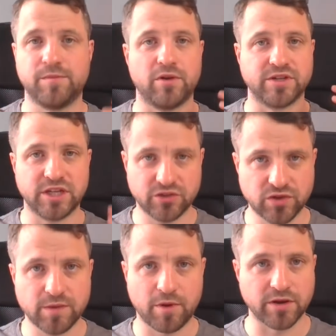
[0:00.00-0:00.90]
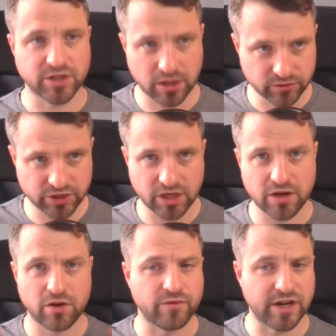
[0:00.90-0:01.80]
in Polish history, Polish culture,
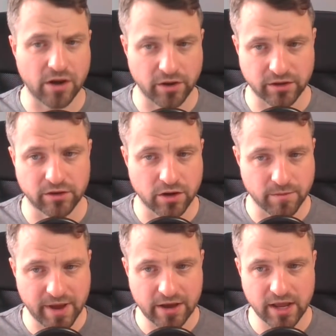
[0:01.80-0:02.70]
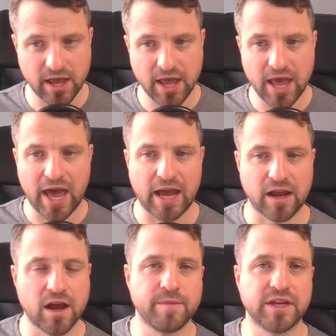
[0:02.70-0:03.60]
not really knowing a lot about it,
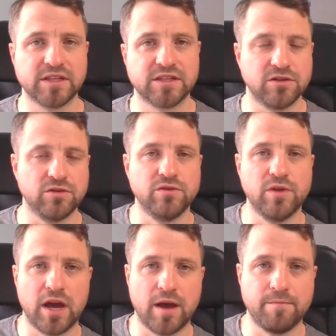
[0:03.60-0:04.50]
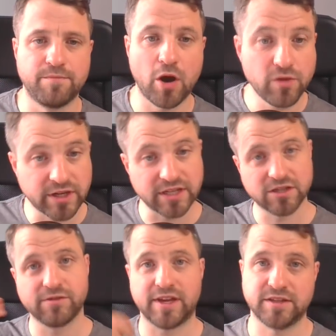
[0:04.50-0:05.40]
and coming to um, Poland in
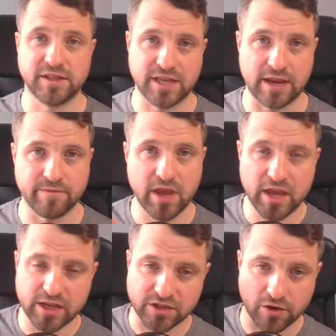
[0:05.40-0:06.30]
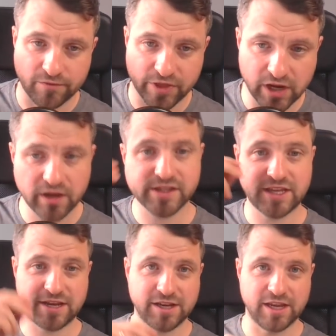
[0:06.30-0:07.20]
2010. So for the last
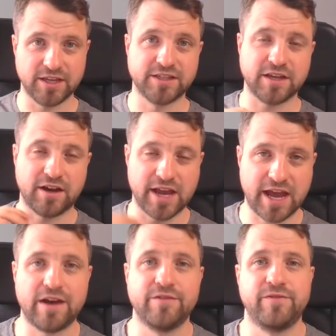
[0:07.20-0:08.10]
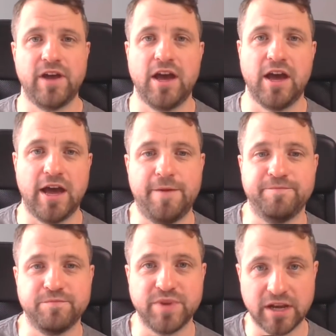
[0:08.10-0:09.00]
10 years, I have
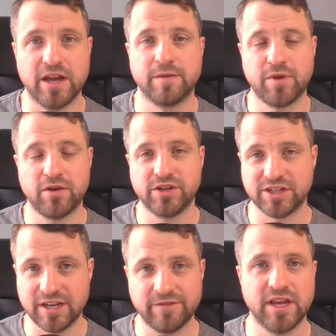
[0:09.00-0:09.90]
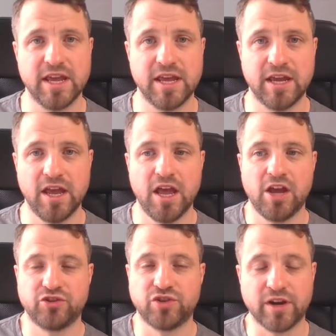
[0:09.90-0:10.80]
um, been learning Polish, living here,
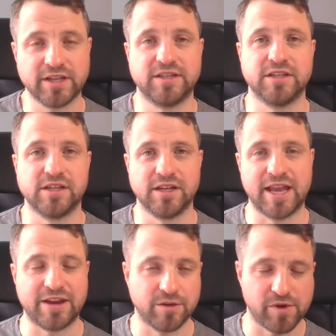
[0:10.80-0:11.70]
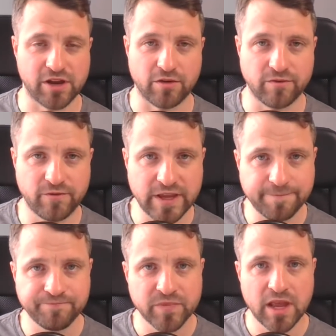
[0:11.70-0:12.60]
trying to land on my own
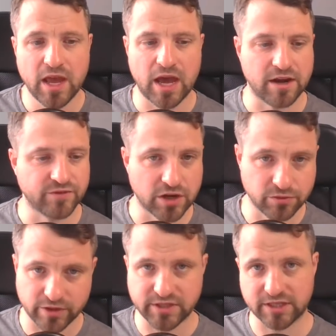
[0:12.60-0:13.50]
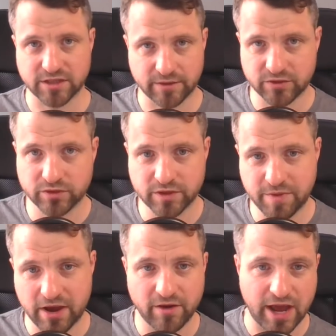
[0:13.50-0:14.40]
feet. And I've done all those things that I've talked
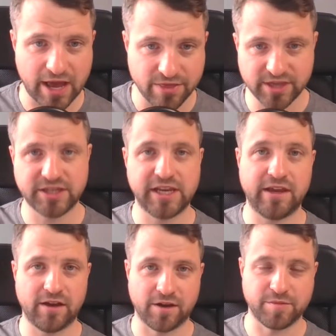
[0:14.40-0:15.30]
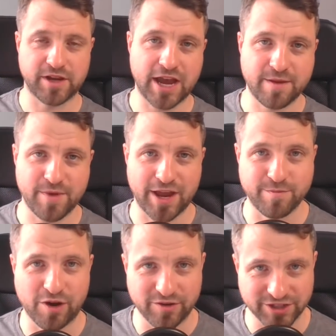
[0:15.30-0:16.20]
about. And this year, I became a
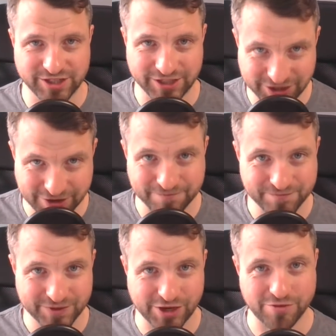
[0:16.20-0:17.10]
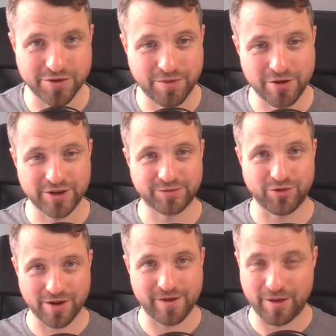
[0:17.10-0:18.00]
Polish citizen. So the Polish
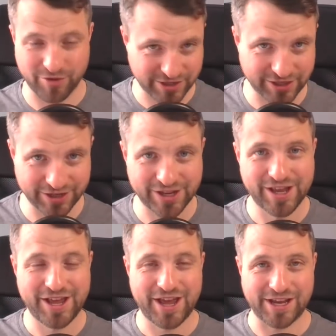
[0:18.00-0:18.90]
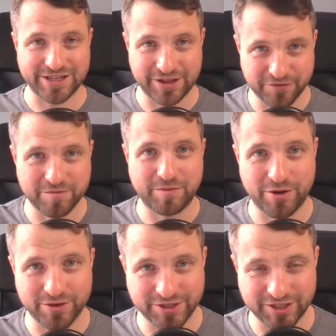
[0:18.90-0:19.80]
prime, uh, president has given me
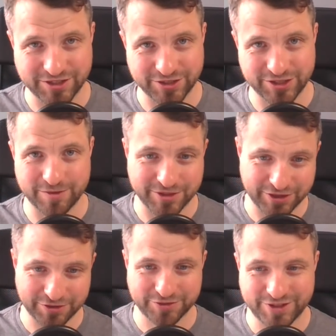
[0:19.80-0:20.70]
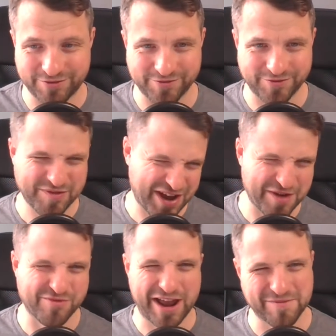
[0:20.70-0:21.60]
Polish citizenship. It's a little different
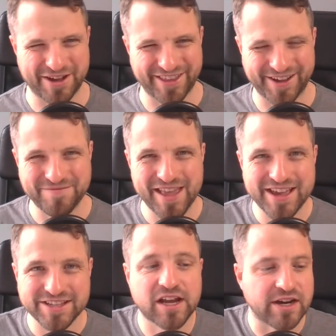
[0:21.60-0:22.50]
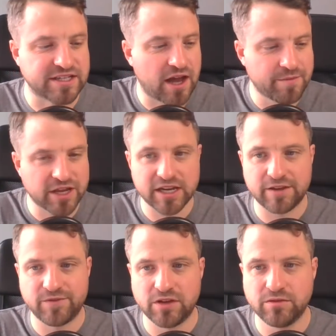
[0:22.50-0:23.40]
Kind of proud about that. So, guys, I'm going to
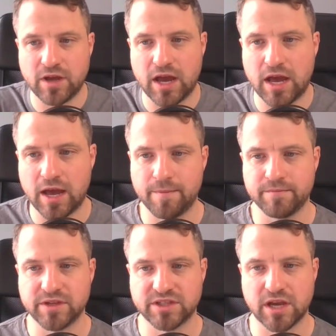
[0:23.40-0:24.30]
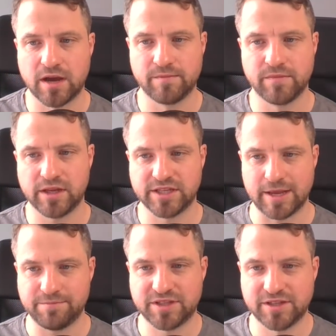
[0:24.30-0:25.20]
give you um, some
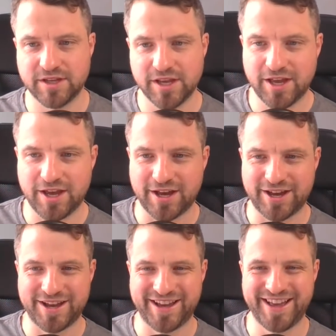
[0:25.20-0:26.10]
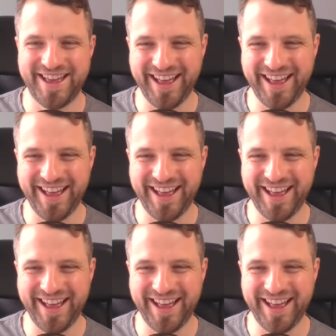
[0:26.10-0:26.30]
tips uh,